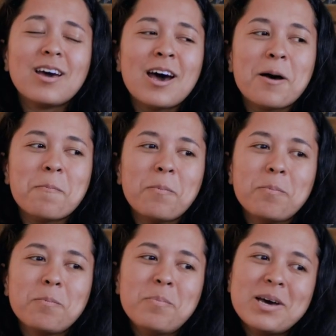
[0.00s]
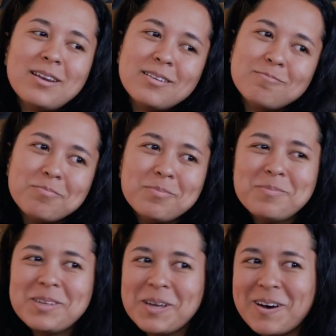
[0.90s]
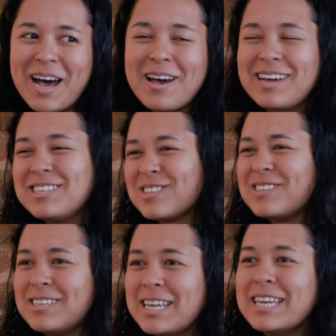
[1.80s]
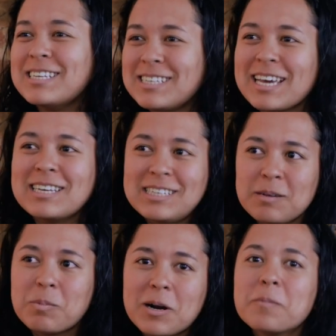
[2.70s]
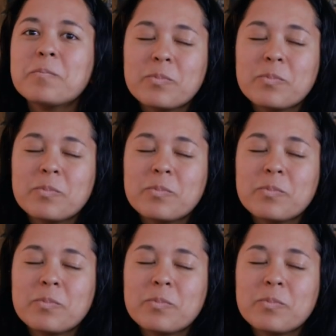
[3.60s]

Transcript: But I just needed to get deeper.